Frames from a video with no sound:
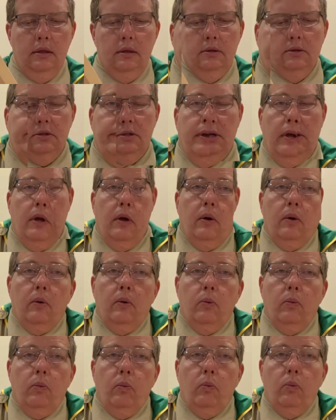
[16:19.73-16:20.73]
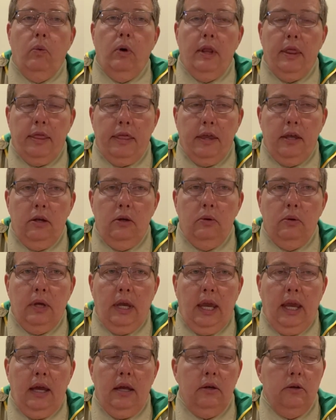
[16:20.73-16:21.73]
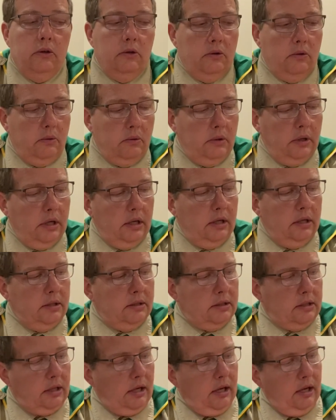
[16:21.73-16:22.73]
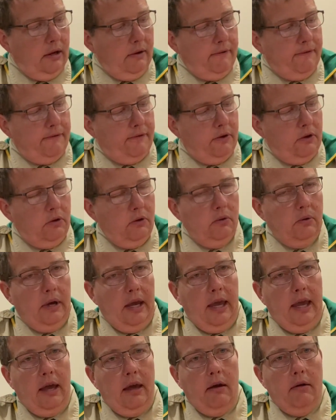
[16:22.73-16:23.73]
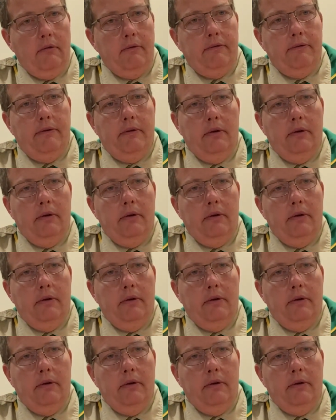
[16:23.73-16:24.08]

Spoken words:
So, one thing you can do is, if you have